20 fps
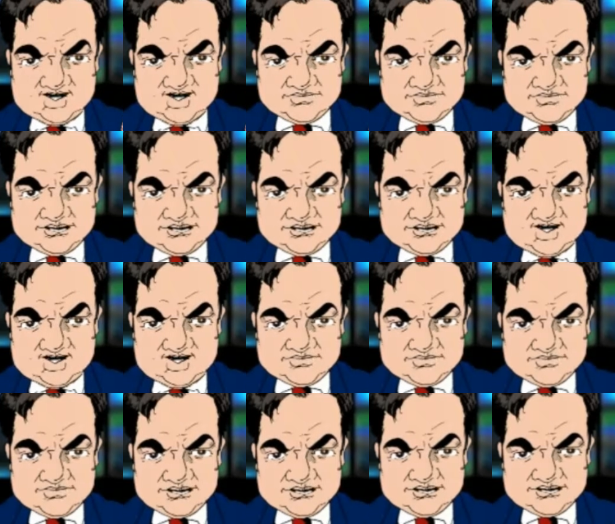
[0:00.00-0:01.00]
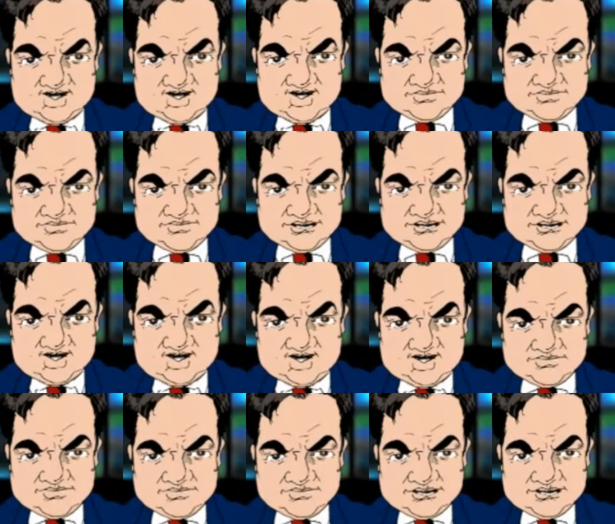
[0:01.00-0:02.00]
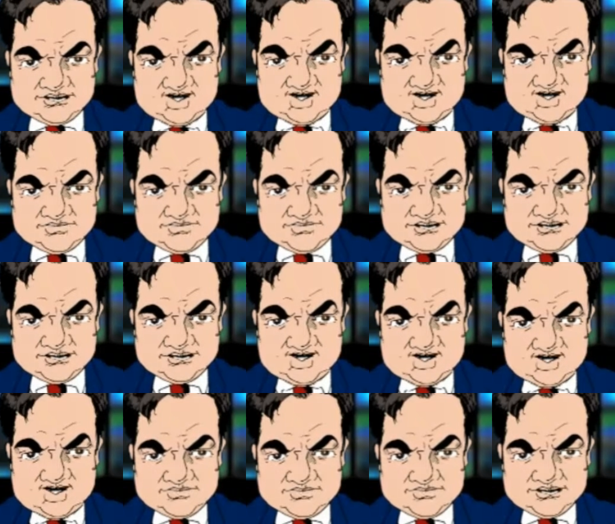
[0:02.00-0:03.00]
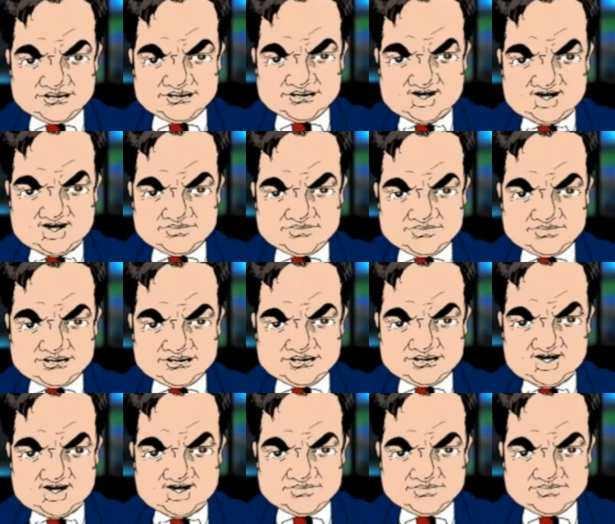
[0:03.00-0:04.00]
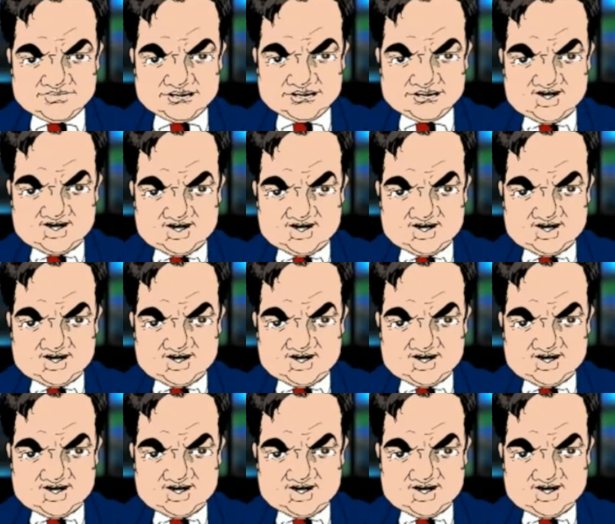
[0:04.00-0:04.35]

you know, the real ones, uh, than not. And